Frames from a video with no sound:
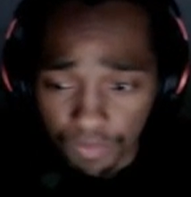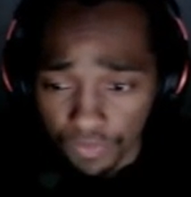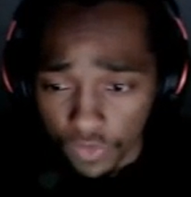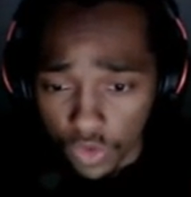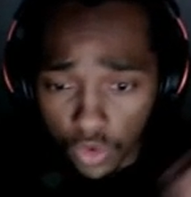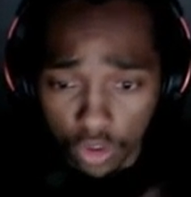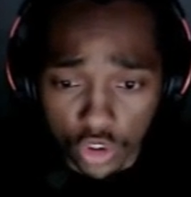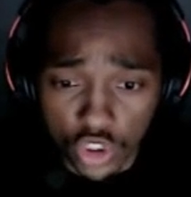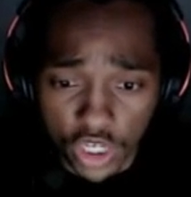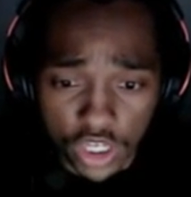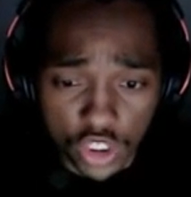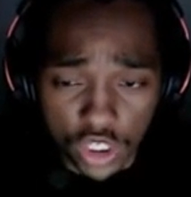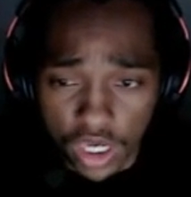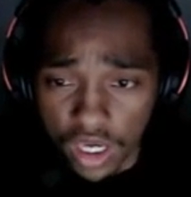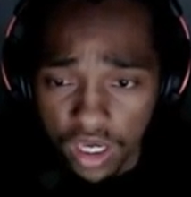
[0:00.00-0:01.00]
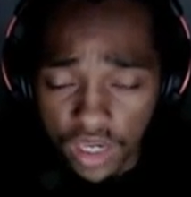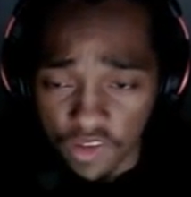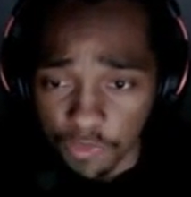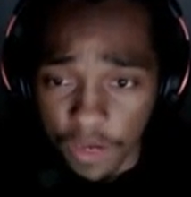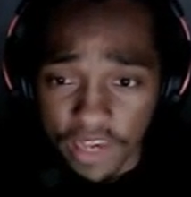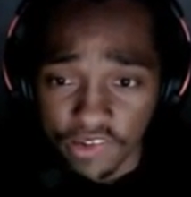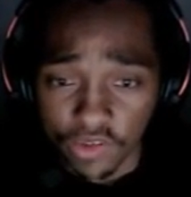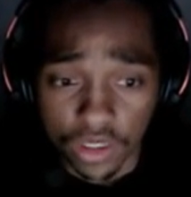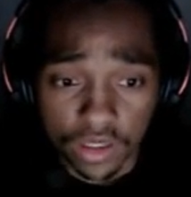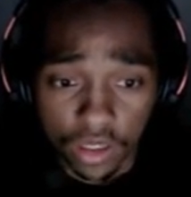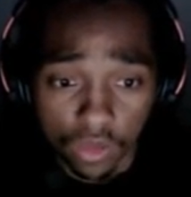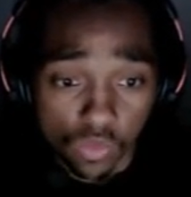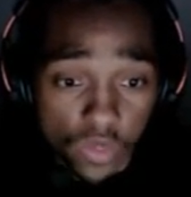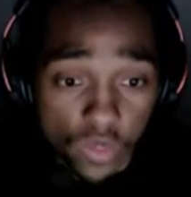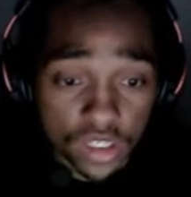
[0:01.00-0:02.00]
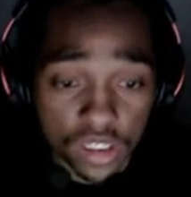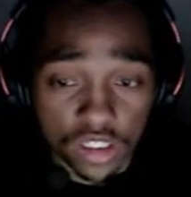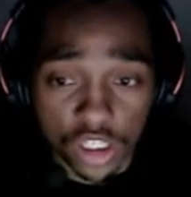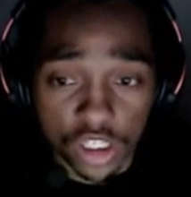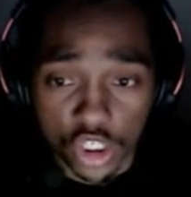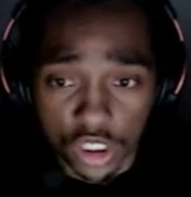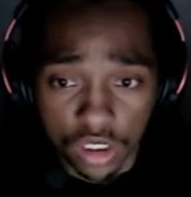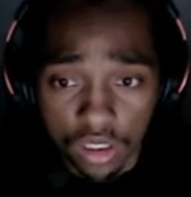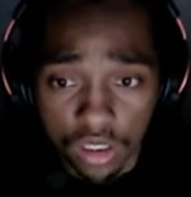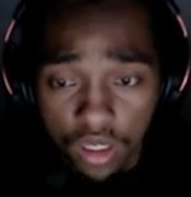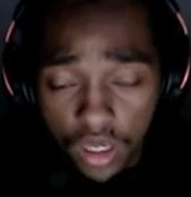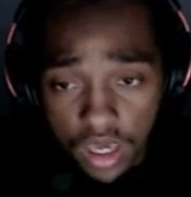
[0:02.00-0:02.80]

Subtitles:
Core JJ is basically their win condition.